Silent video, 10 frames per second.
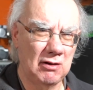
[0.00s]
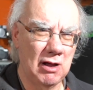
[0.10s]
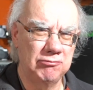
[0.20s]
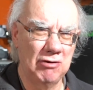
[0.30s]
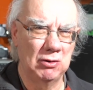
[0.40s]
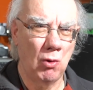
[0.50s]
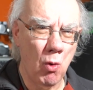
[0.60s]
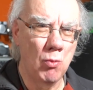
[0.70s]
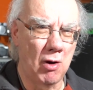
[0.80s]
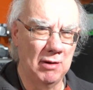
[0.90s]
Cut Pro on
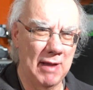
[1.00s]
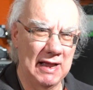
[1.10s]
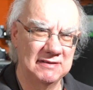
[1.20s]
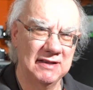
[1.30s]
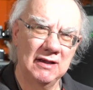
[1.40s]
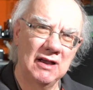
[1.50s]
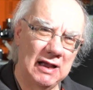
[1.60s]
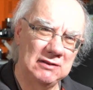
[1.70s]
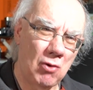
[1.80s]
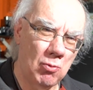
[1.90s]
all my Macs
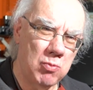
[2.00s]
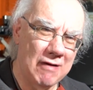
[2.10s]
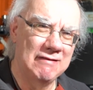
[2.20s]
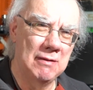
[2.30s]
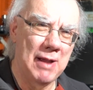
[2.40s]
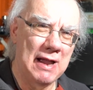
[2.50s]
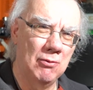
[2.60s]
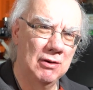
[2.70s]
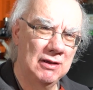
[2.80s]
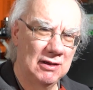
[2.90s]
and not worry
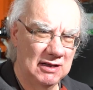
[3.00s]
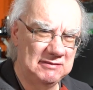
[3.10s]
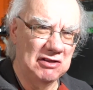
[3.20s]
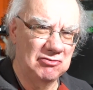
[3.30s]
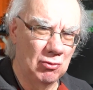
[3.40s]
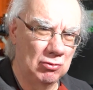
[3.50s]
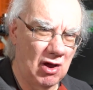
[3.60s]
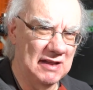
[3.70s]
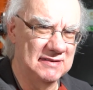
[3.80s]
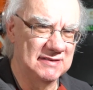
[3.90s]
about additional
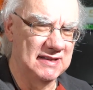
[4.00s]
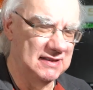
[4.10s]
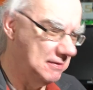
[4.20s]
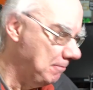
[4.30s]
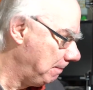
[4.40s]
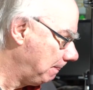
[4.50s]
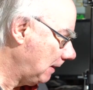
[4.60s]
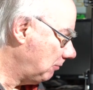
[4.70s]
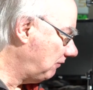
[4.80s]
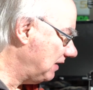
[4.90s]
licenses.
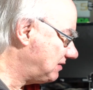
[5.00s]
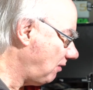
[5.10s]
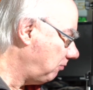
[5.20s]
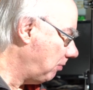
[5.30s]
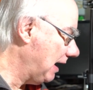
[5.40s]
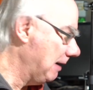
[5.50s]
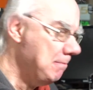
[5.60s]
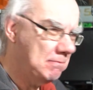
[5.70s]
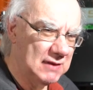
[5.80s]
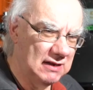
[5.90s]
With this software,
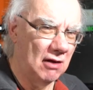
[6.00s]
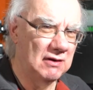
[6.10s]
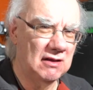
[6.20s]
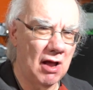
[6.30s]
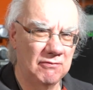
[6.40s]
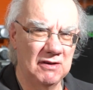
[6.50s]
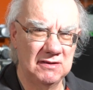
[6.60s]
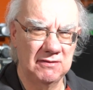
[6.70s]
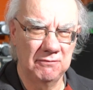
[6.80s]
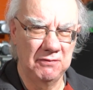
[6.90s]
it only
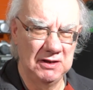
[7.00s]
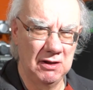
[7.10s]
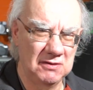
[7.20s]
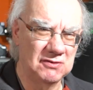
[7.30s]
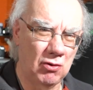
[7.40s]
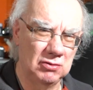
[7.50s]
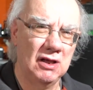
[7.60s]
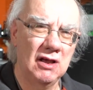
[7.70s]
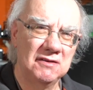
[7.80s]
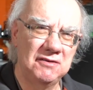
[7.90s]
covers for use on
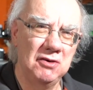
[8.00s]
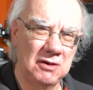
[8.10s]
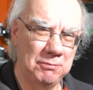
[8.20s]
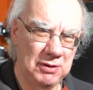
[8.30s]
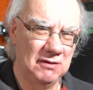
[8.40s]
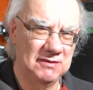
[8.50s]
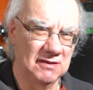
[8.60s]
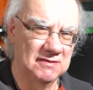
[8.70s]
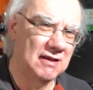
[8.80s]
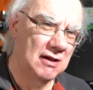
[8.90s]
two
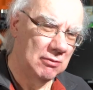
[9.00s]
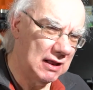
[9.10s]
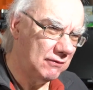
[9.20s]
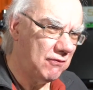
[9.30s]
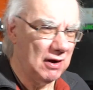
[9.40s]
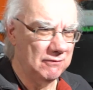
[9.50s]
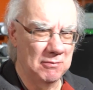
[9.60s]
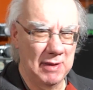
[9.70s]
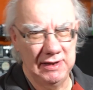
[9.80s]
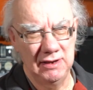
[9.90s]
computers. Well, that's fine for
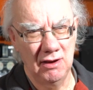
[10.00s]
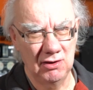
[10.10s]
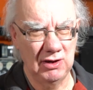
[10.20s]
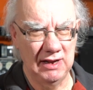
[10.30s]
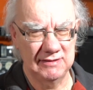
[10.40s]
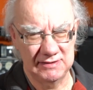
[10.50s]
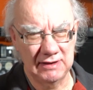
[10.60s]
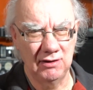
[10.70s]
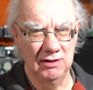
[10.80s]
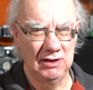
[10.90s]
me. I've got it, as I
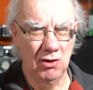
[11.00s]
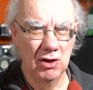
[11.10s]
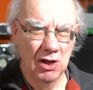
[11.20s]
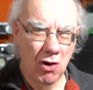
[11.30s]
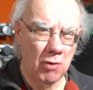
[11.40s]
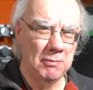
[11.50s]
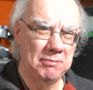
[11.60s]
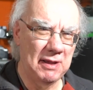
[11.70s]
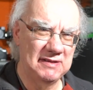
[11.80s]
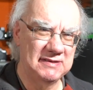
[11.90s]
said earlier, on my
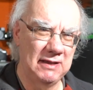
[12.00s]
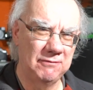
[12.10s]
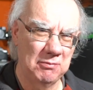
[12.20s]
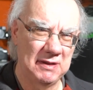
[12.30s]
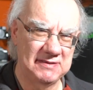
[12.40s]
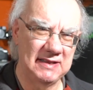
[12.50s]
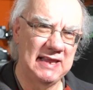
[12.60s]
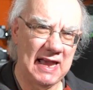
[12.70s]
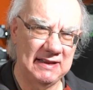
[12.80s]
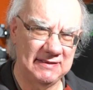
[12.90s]
P C for me Cine
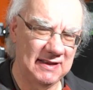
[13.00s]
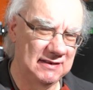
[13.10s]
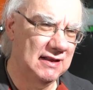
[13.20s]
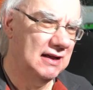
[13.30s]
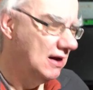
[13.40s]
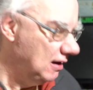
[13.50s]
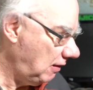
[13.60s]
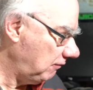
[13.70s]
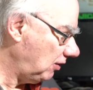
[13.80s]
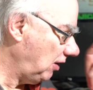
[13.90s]
editing, and
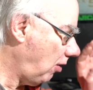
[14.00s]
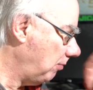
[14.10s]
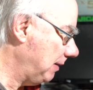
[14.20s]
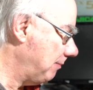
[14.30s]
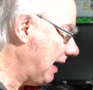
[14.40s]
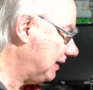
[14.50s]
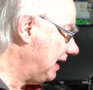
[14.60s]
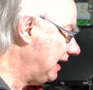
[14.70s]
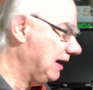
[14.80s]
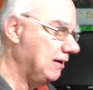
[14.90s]
I've got it on my Mac
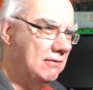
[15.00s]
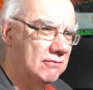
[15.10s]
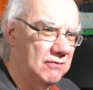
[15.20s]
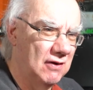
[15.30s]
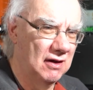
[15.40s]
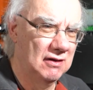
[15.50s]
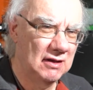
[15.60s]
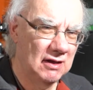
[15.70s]
here for